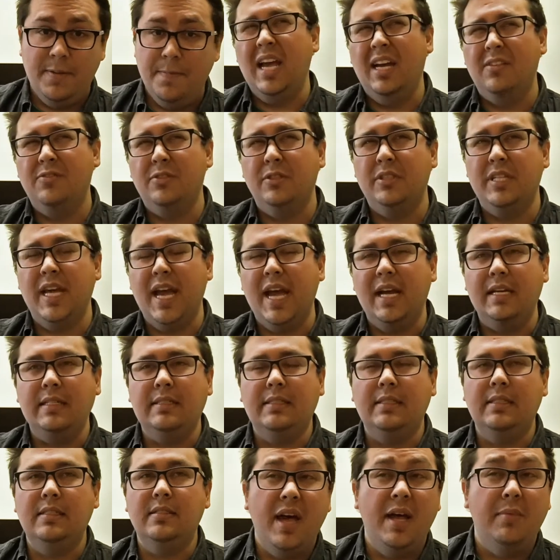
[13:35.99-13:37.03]
After
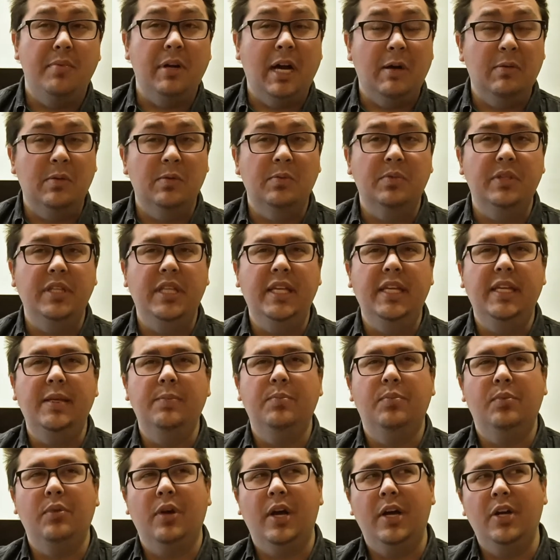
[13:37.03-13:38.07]
taxes, I probably
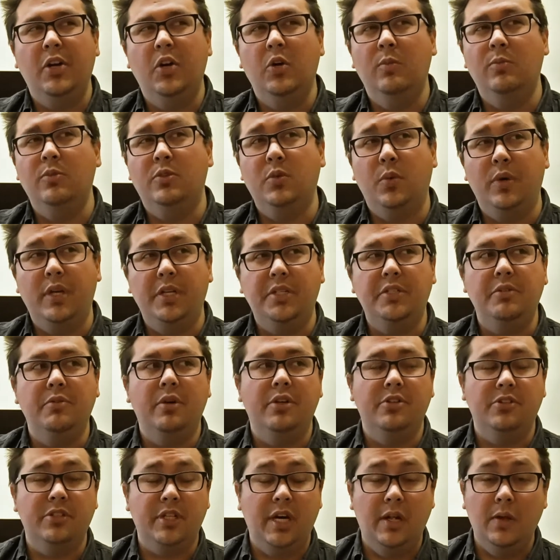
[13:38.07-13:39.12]
brought home
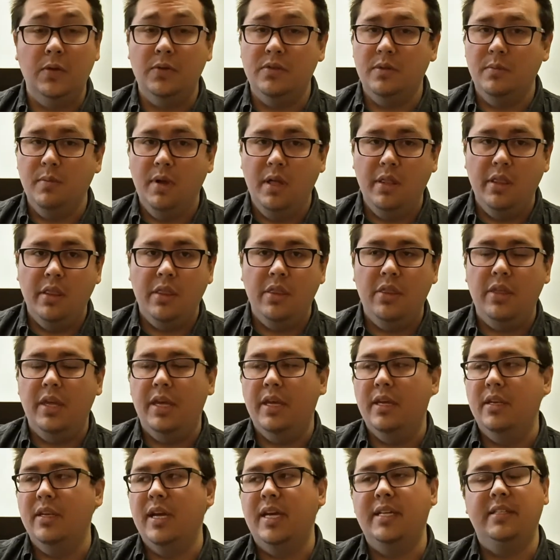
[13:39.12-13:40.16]
$2,200 a month,
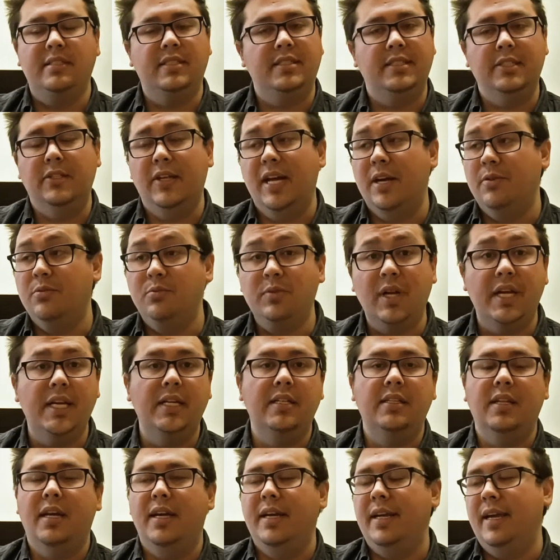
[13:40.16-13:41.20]
and I still had
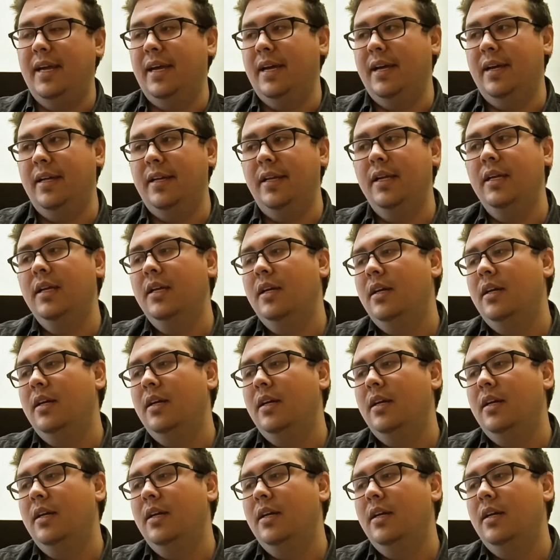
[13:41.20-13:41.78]
rent, I had